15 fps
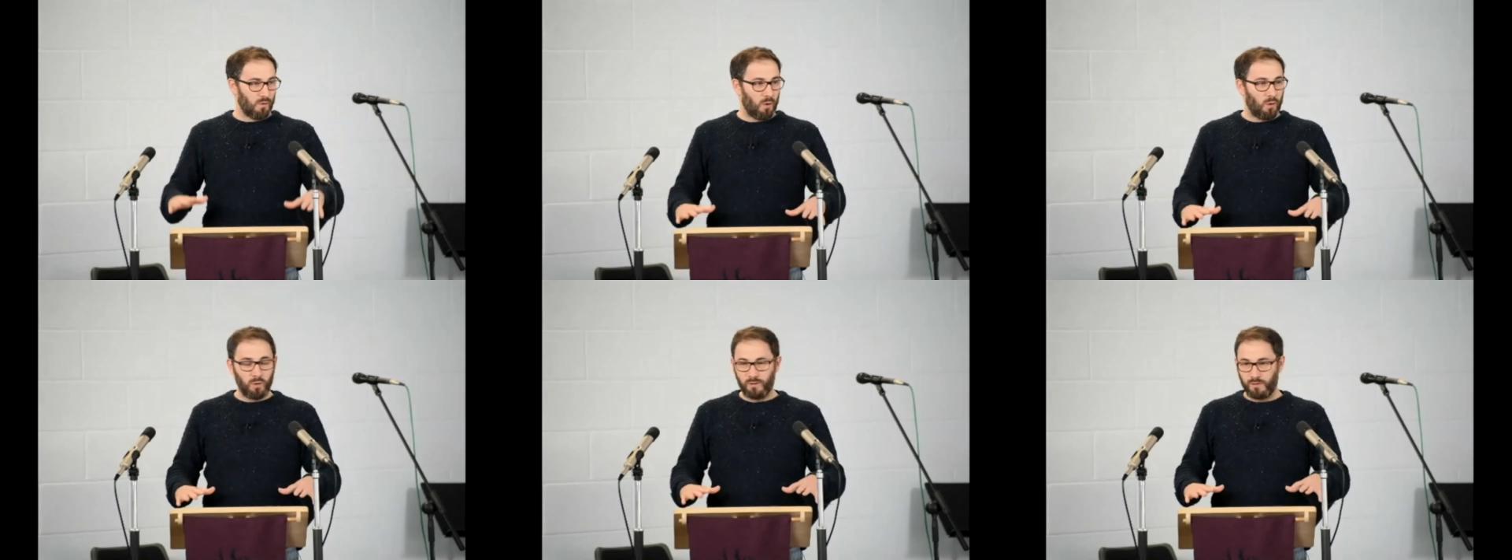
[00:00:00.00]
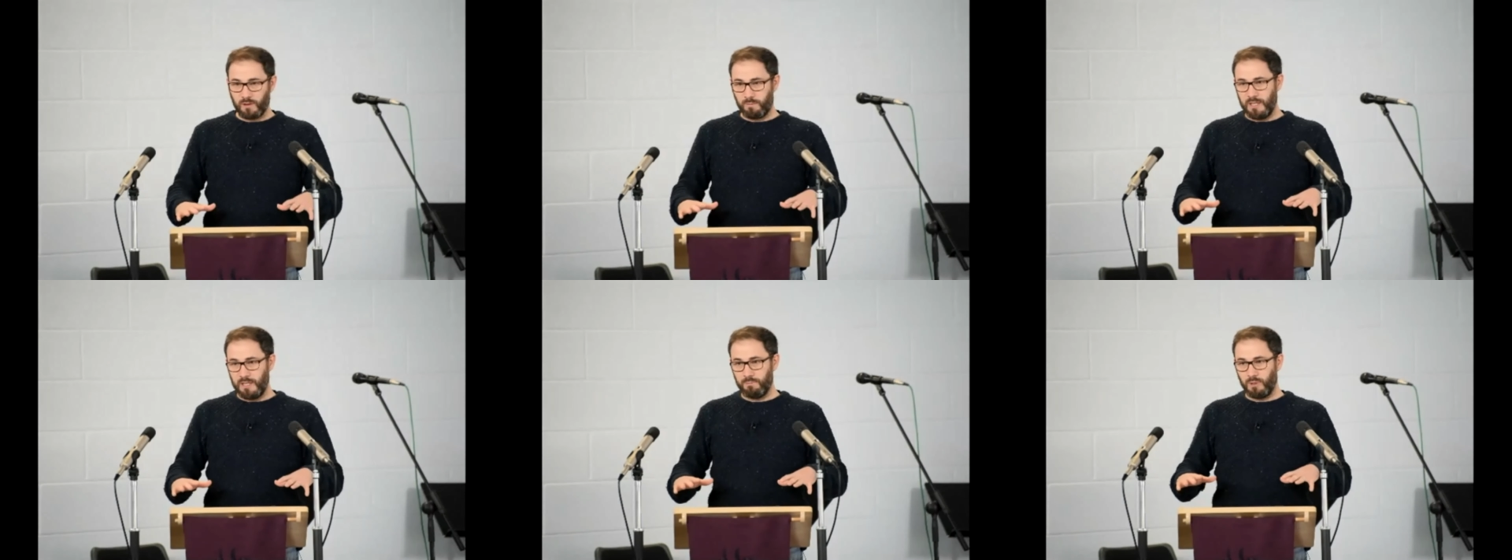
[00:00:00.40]
all of the
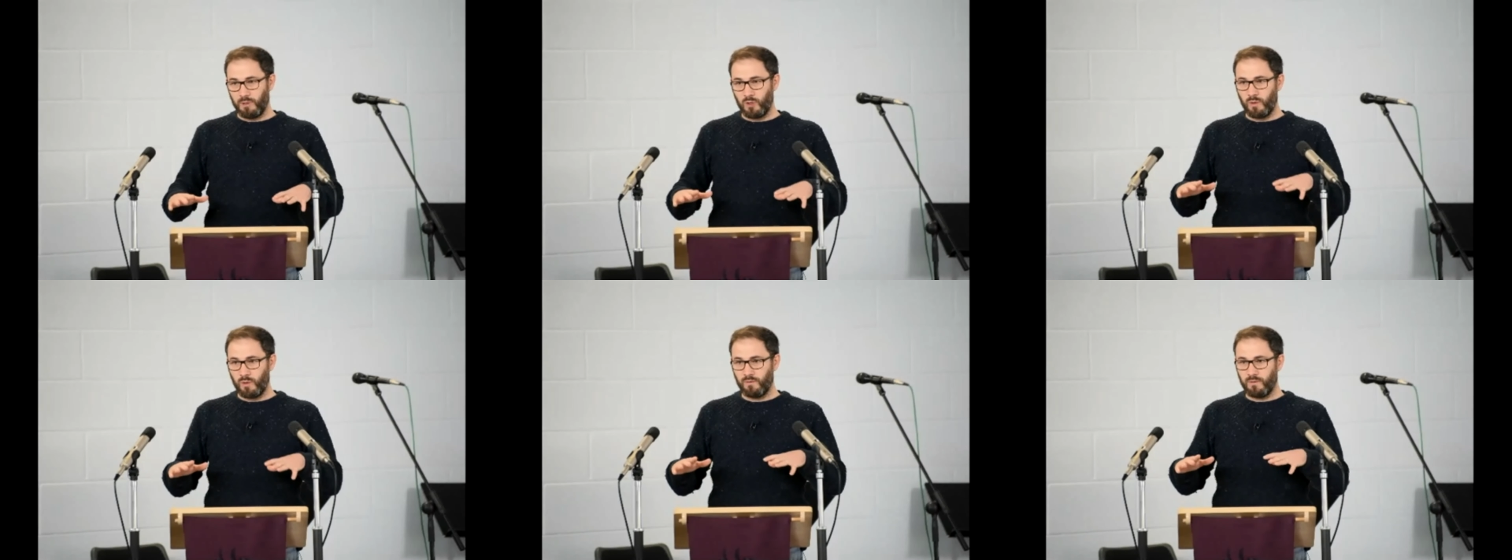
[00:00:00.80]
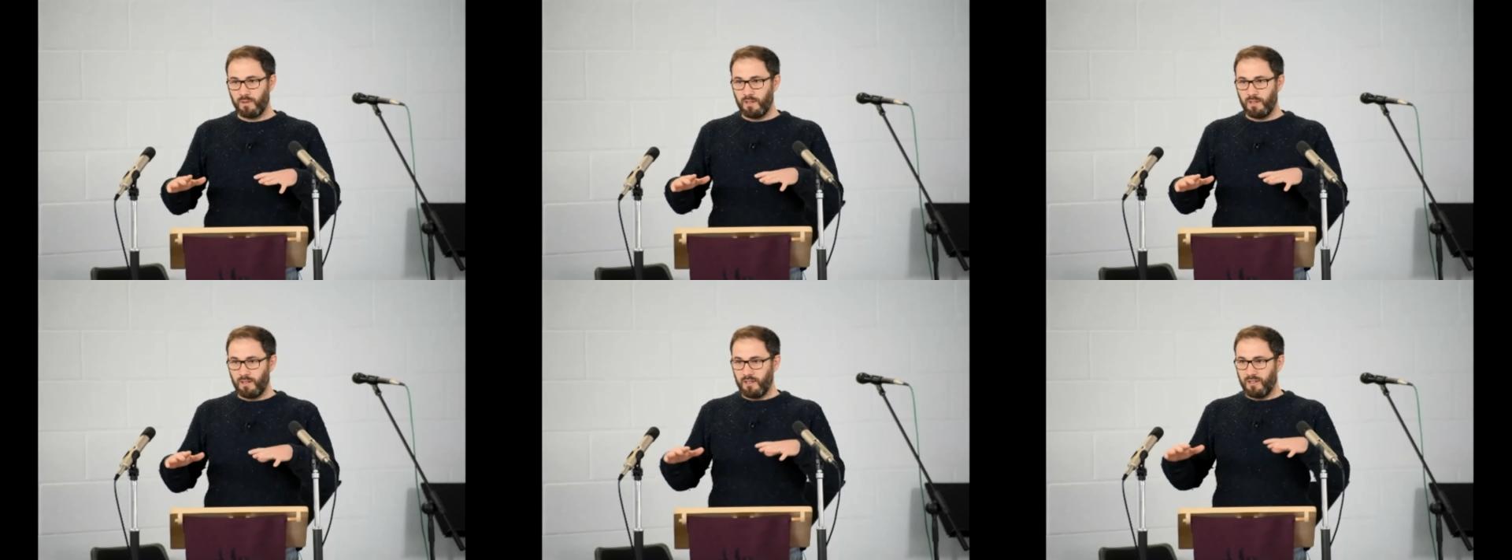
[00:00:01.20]
people who have
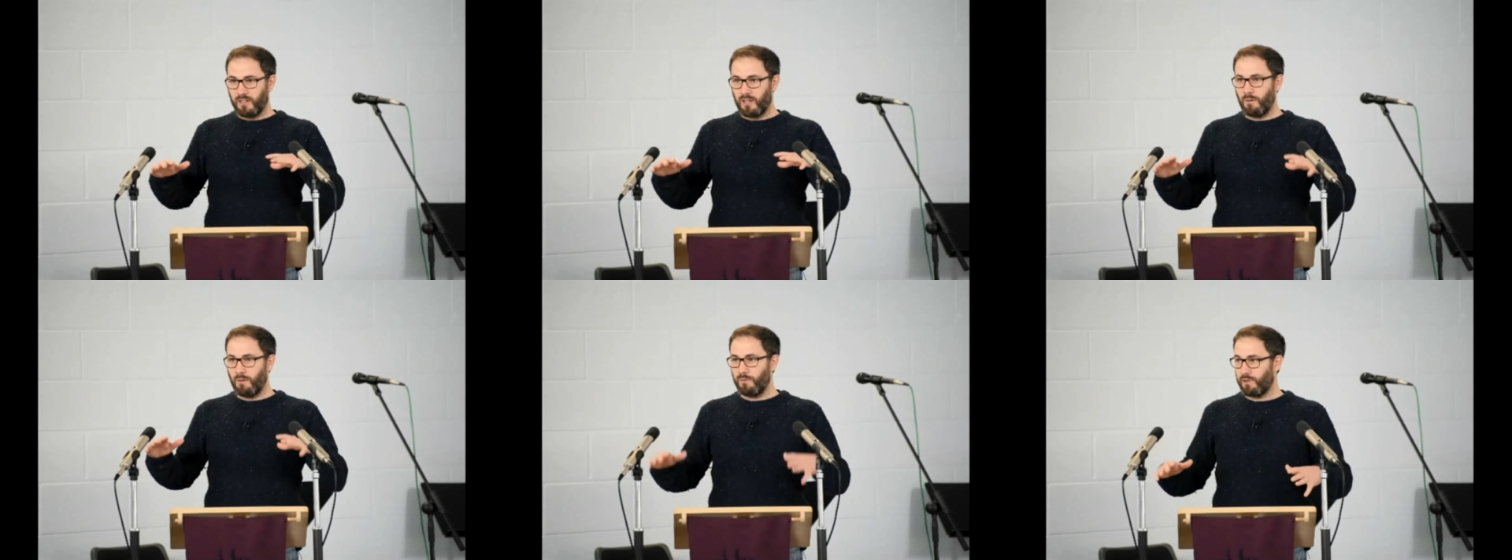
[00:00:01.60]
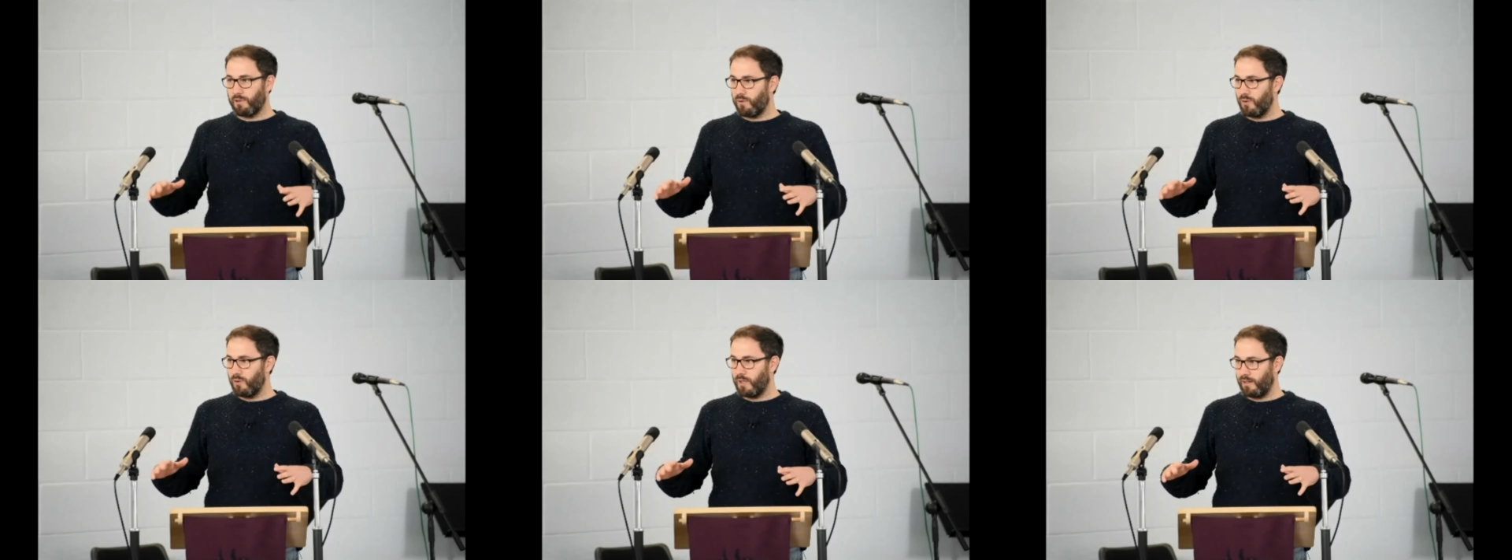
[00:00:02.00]
come
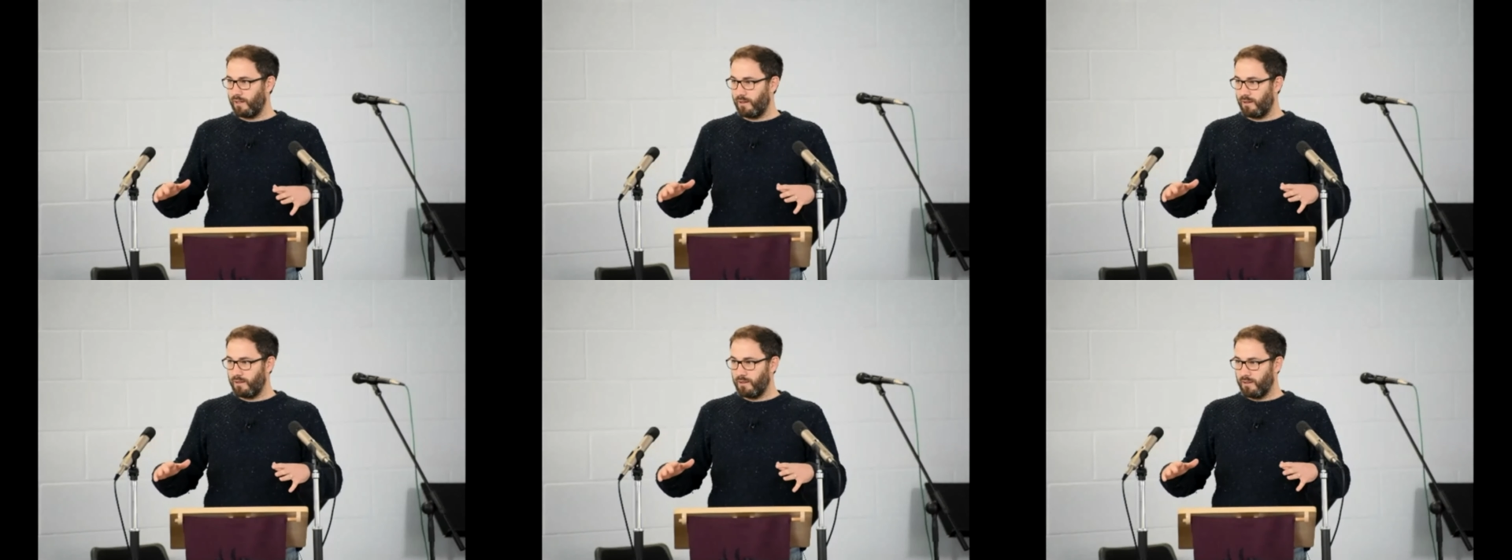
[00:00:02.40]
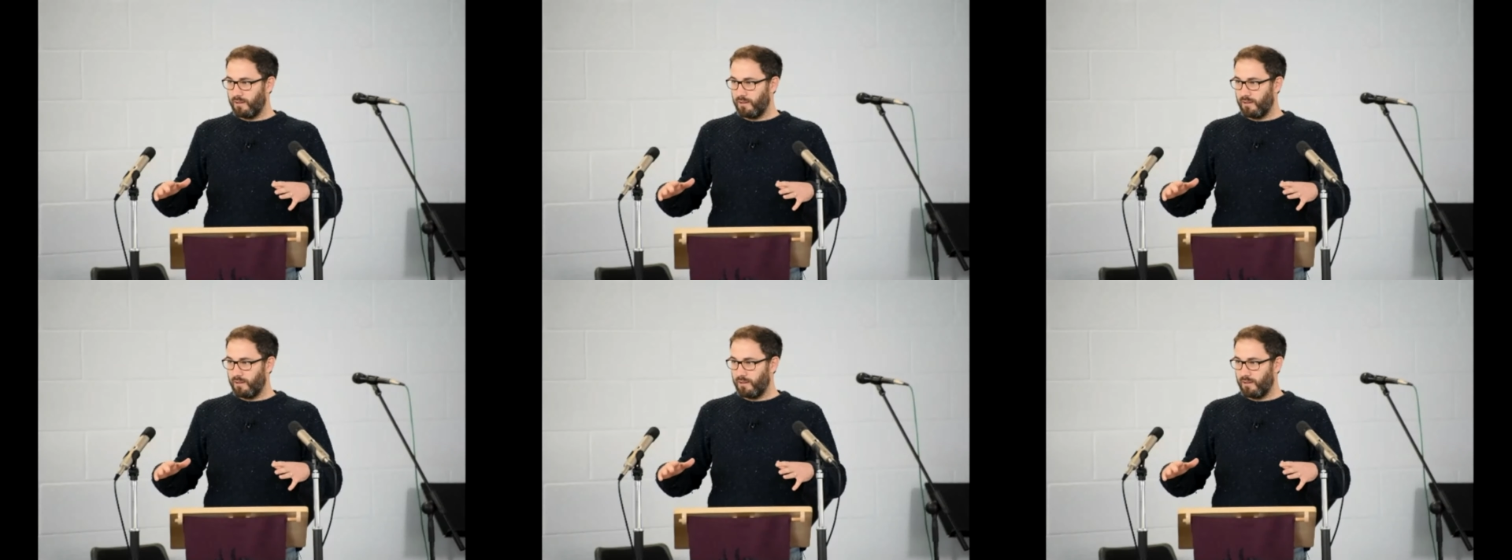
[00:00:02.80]
through here,